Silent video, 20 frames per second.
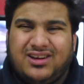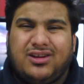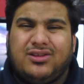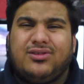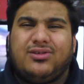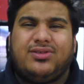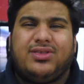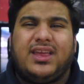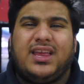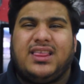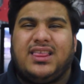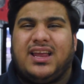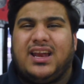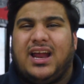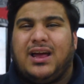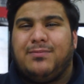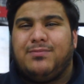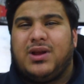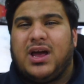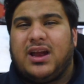Another thing that
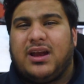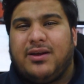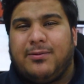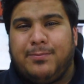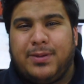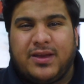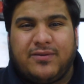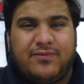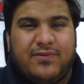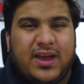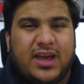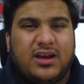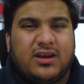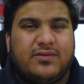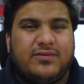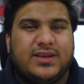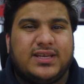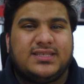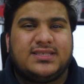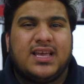I'm not a big fan
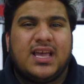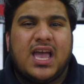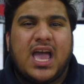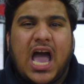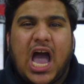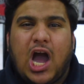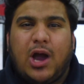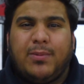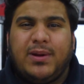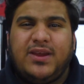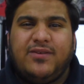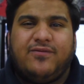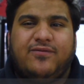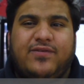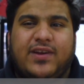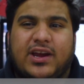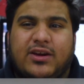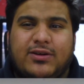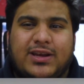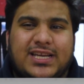of is how many
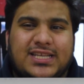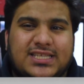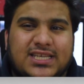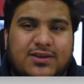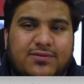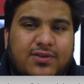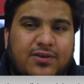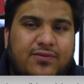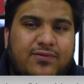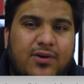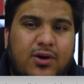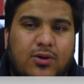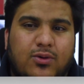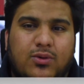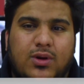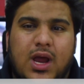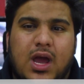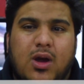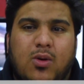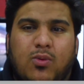variants of the
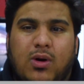phone